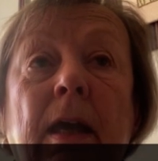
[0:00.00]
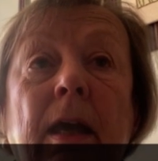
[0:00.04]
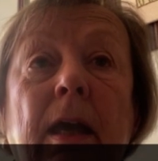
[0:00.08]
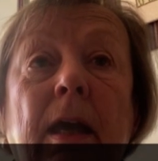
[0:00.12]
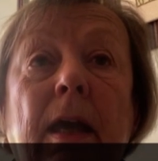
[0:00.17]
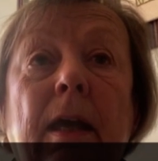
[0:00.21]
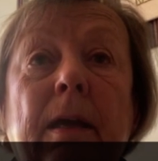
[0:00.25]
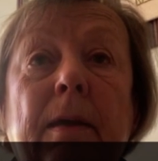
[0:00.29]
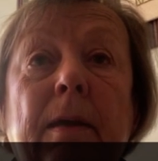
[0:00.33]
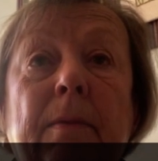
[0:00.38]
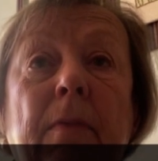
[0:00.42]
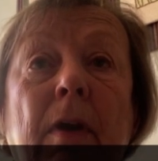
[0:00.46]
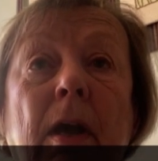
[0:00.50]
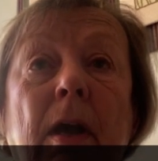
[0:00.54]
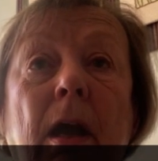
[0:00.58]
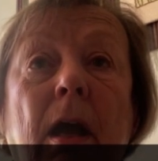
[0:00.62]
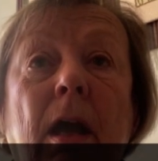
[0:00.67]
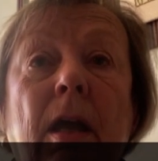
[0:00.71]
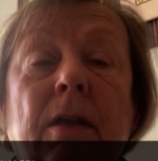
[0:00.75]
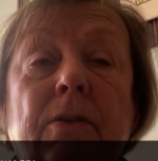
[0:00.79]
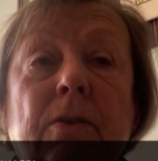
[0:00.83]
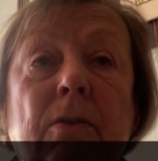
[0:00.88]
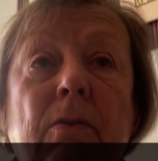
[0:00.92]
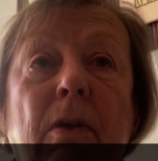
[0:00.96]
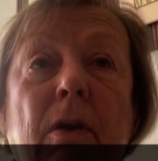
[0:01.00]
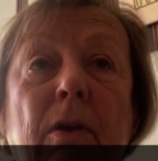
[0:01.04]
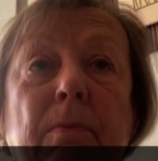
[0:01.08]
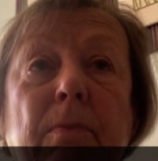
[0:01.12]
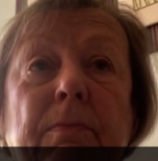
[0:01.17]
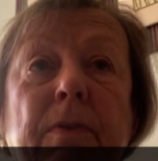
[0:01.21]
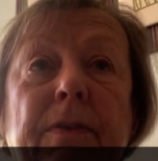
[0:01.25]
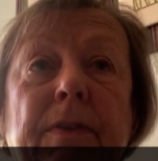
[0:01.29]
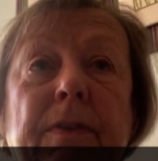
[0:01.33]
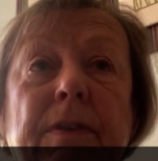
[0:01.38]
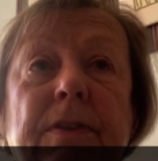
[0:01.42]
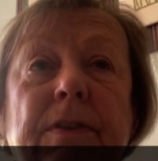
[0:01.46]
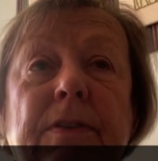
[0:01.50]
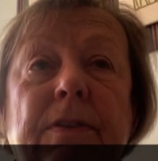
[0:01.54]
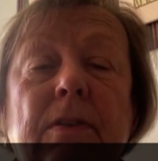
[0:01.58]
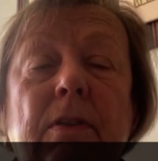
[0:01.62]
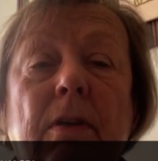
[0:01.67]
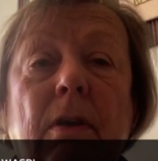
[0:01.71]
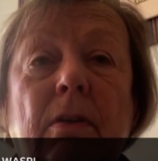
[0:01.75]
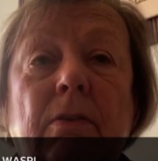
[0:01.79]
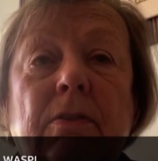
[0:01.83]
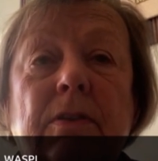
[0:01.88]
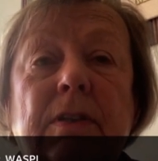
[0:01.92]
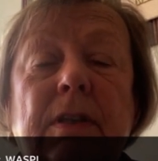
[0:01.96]
I do hope that this isn't
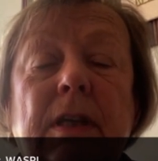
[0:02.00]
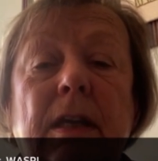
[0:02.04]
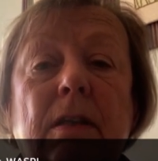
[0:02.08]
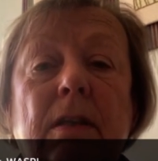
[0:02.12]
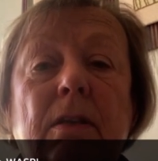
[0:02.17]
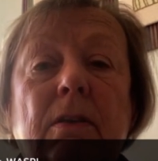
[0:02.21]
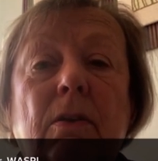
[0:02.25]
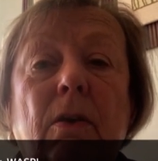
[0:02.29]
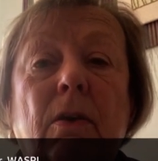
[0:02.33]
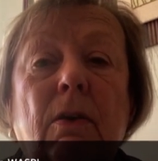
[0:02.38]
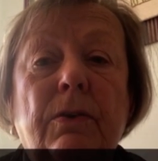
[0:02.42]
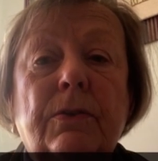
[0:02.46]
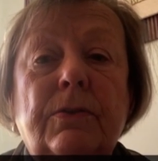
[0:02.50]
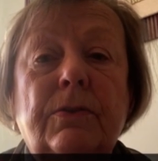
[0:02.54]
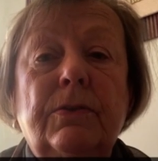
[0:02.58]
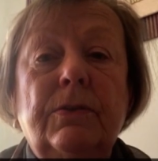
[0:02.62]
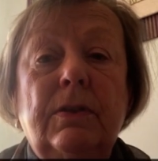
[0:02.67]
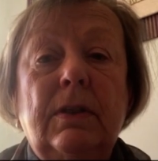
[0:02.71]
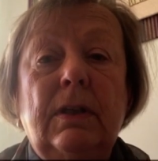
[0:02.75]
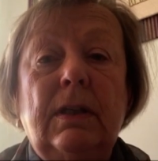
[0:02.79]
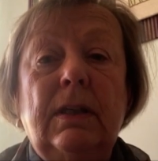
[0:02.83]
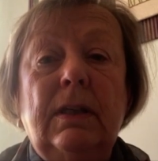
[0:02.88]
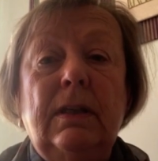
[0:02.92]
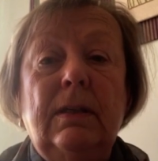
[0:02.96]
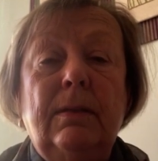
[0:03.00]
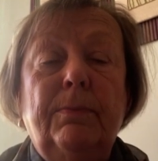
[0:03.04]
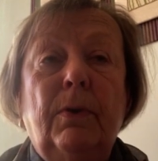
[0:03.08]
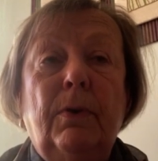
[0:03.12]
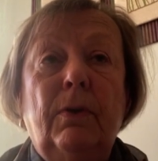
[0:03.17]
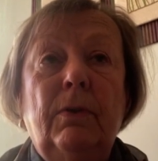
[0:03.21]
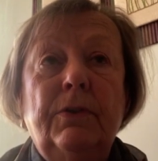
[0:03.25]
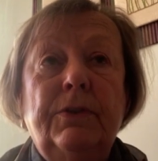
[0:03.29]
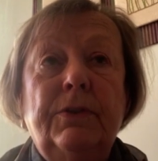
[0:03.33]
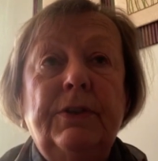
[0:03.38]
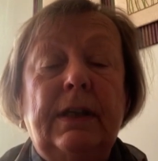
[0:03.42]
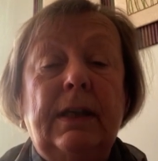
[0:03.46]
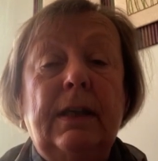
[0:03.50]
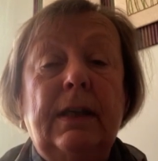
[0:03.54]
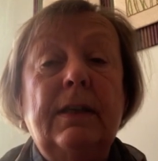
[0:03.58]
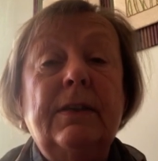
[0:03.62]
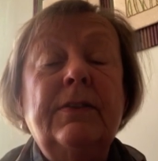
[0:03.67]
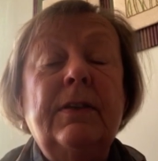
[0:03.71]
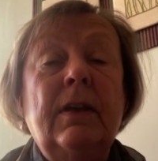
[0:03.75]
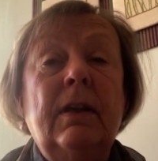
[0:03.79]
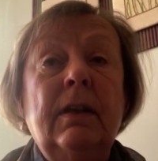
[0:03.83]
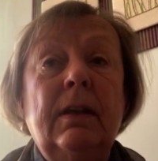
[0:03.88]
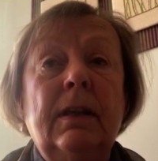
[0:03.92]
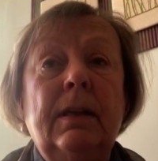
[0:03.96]
going to get lost in
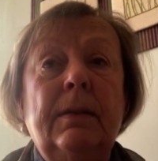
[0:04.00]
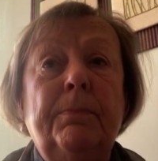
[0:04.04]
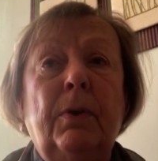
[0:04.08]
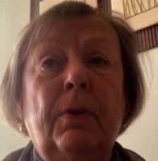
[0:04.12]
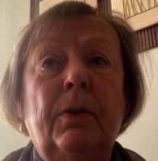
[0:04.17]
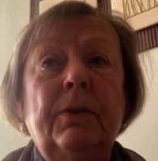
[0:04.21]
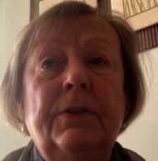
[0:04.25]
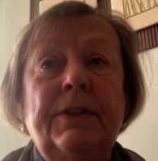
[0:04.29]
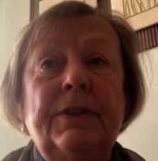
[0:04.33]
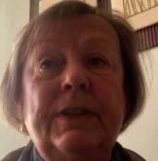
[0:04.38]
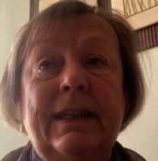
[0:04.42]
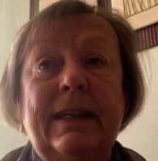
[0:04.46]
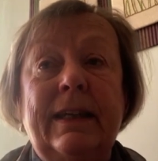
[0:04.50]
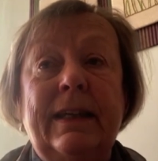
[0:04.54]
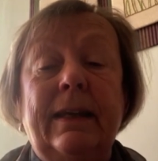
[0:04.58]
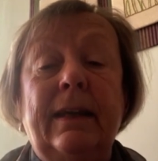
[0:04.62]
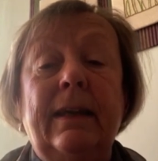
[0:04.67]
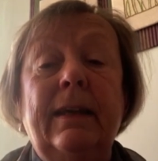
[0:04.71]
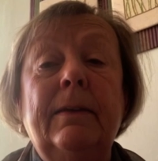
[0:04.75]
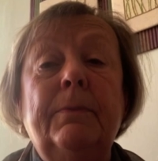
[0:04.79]
politicking.